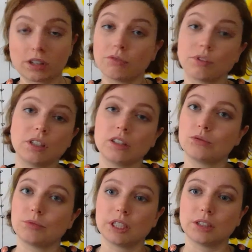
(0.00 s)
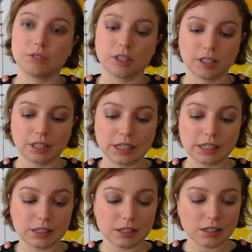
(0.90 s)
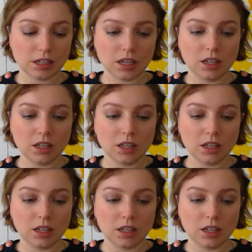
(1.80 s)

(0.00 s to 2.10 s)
I find it really, really nice.